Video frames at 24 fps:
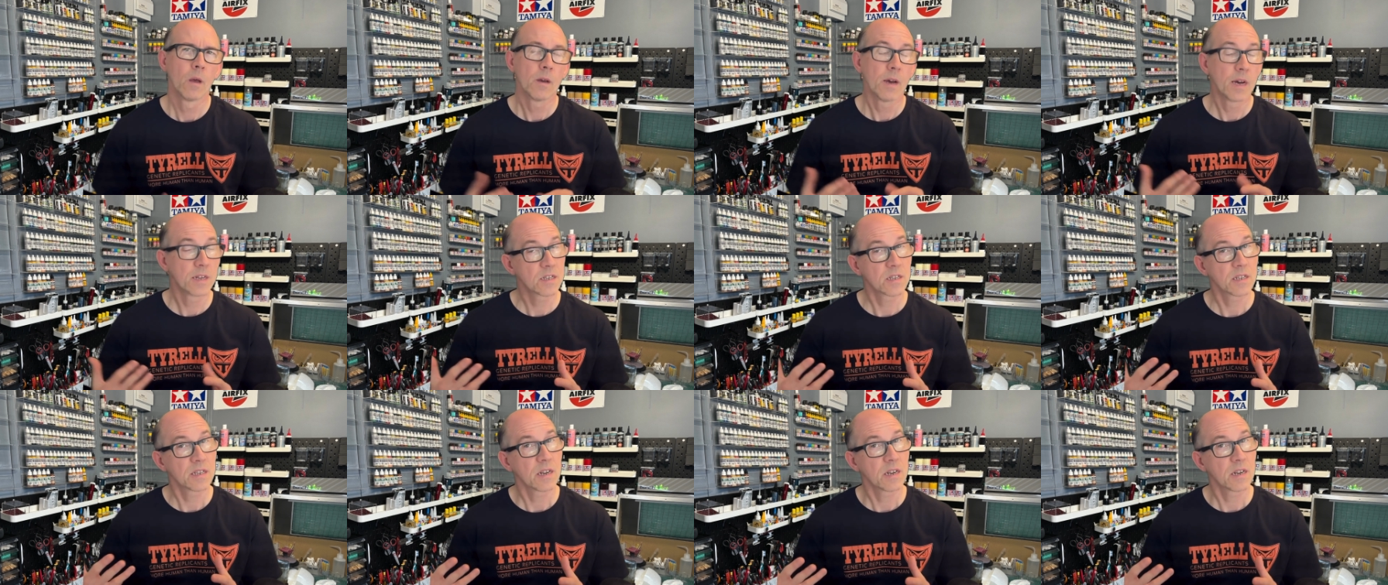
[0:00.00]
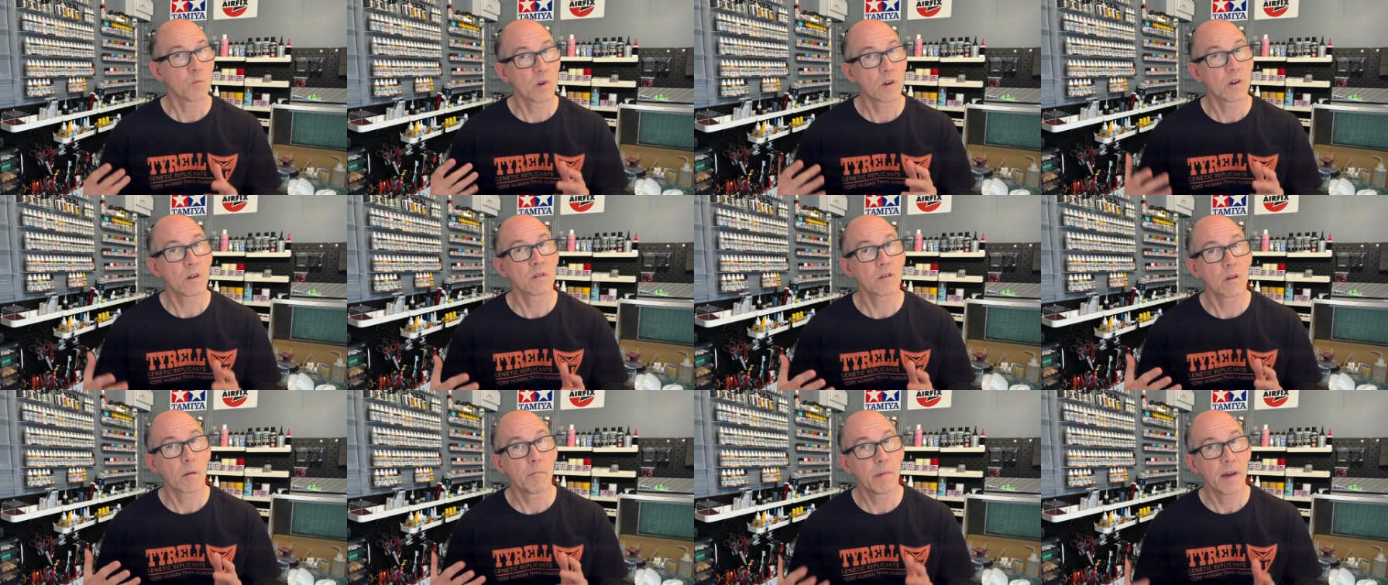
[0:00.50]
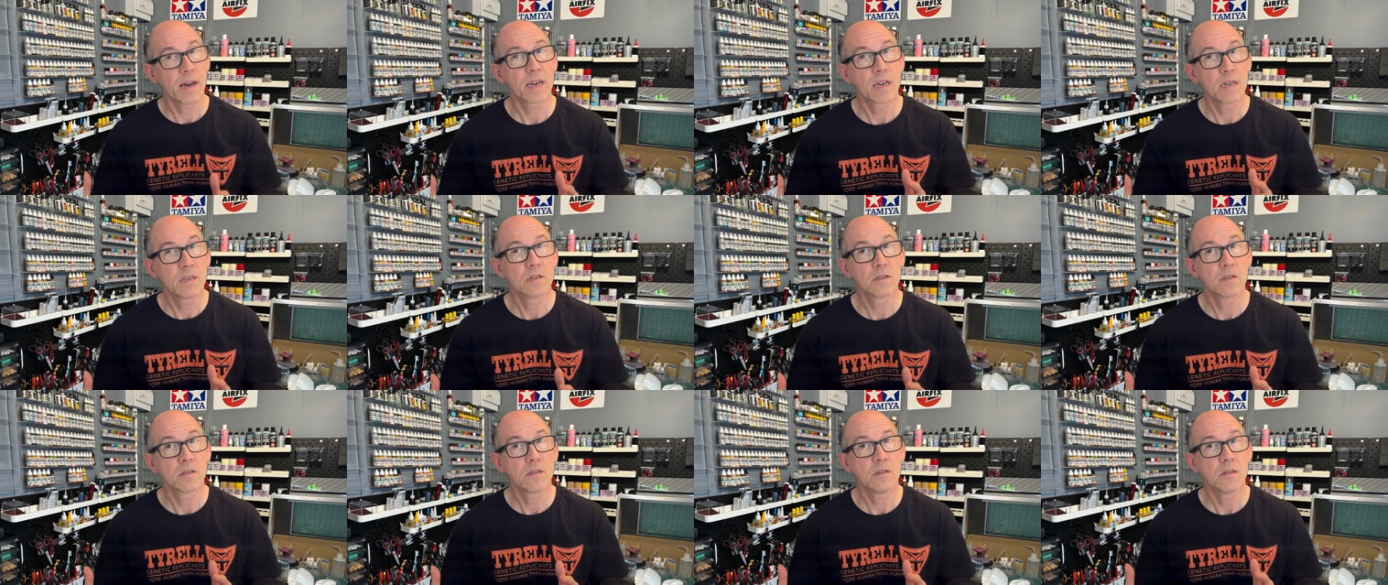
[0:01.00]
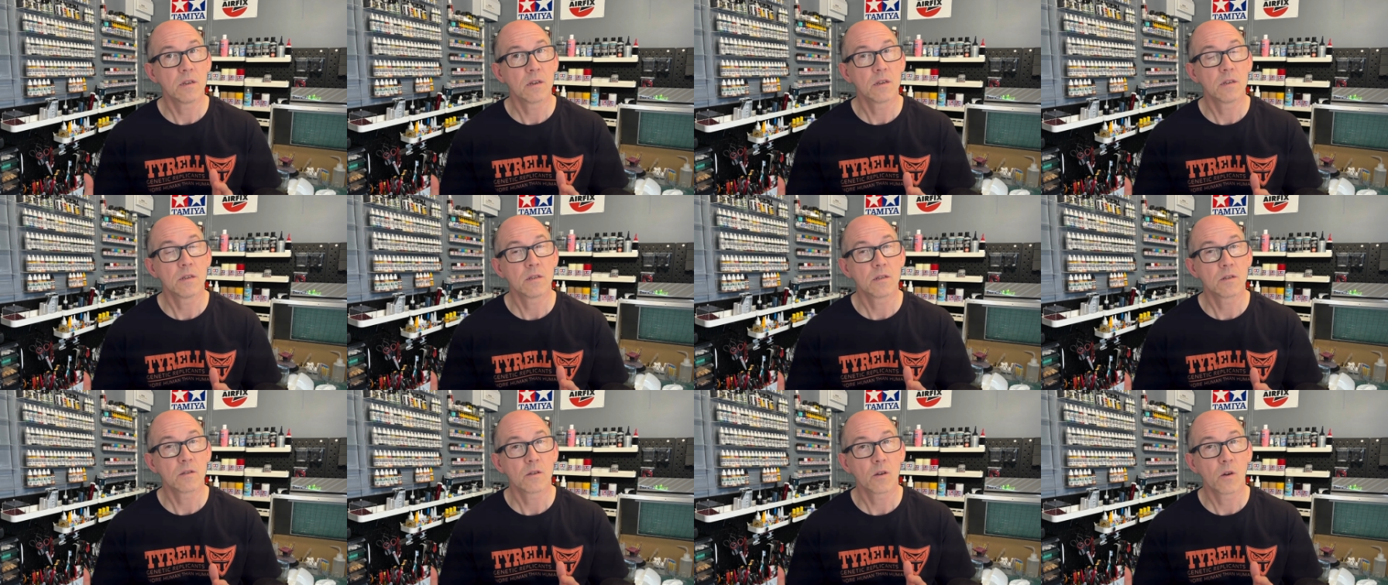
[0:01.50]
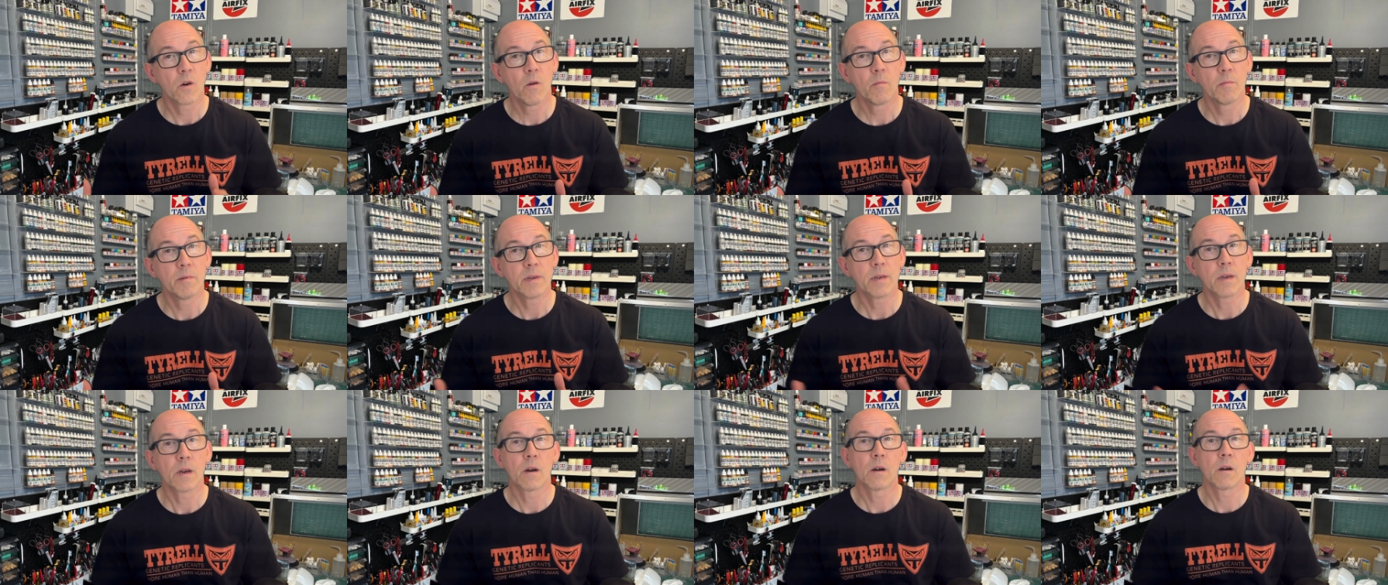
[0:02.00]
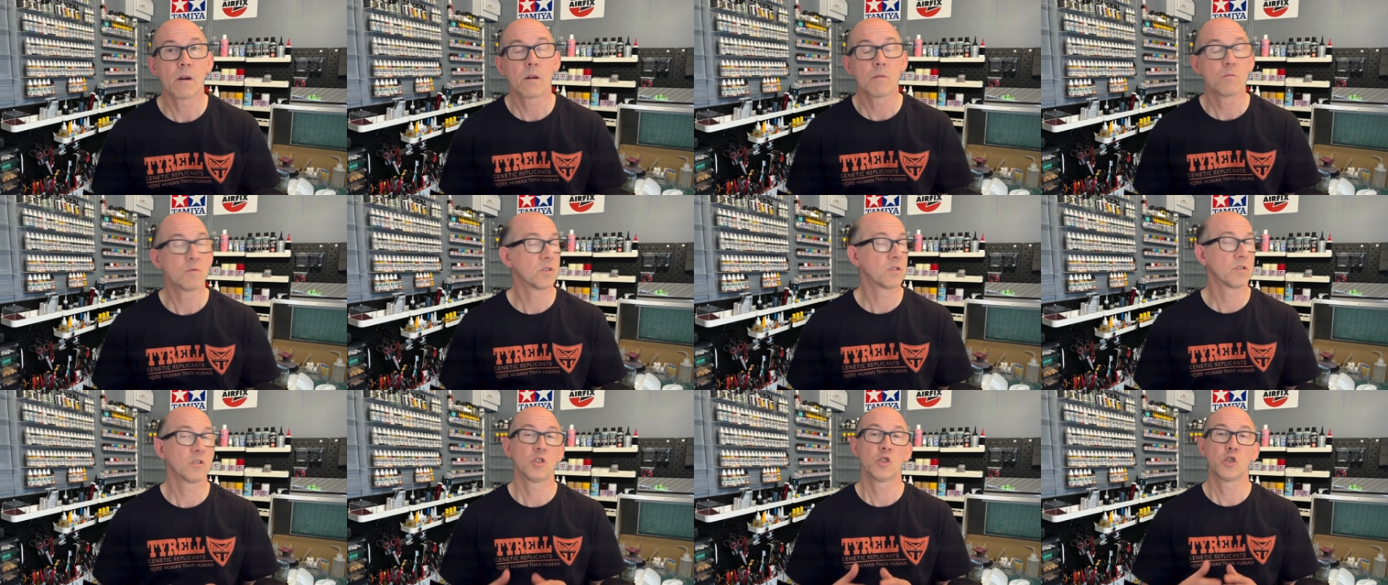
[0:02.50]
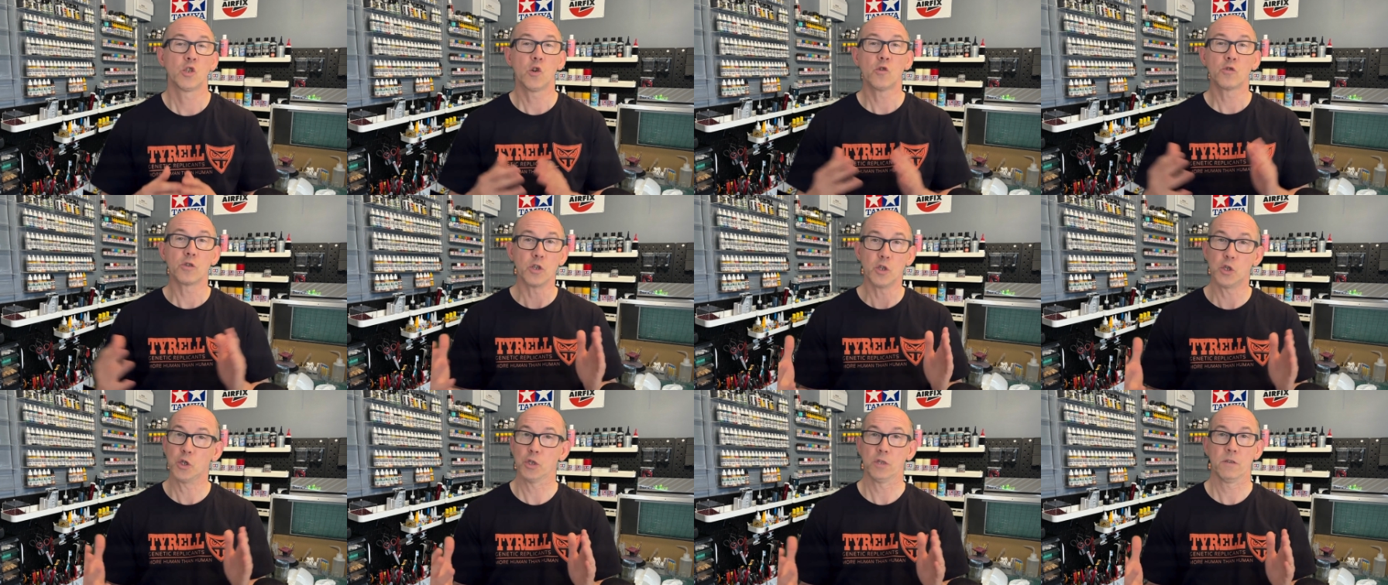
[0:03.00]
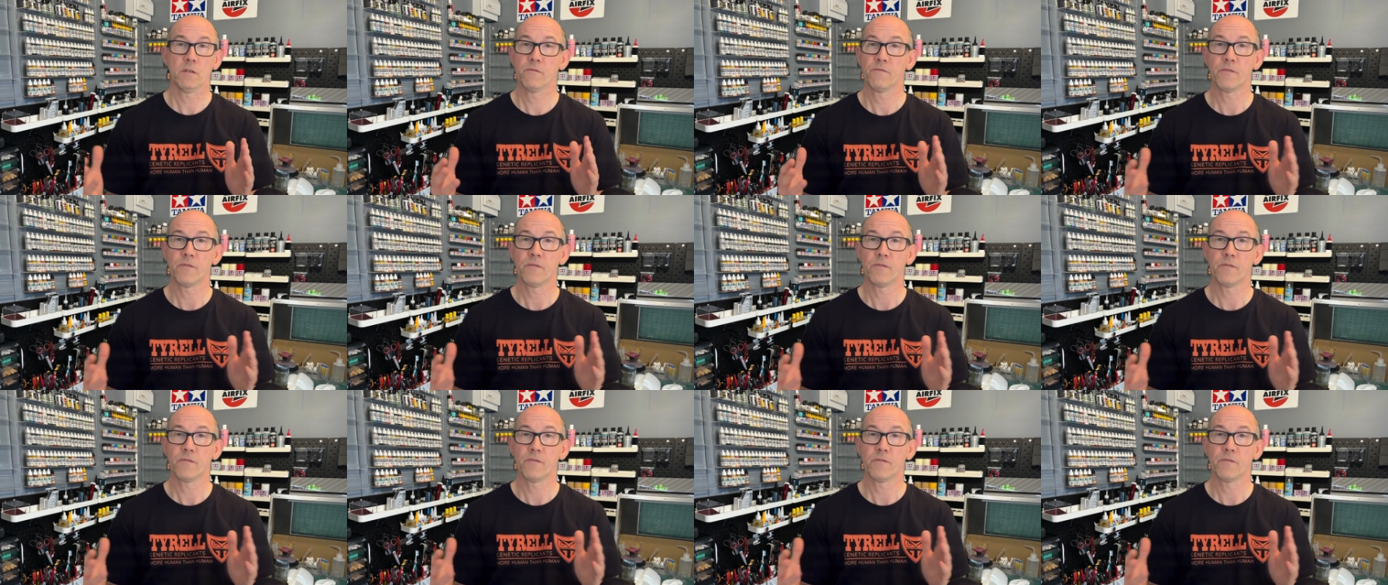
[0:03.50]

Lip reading: As I said, when I got back into the hobby, I was astonished,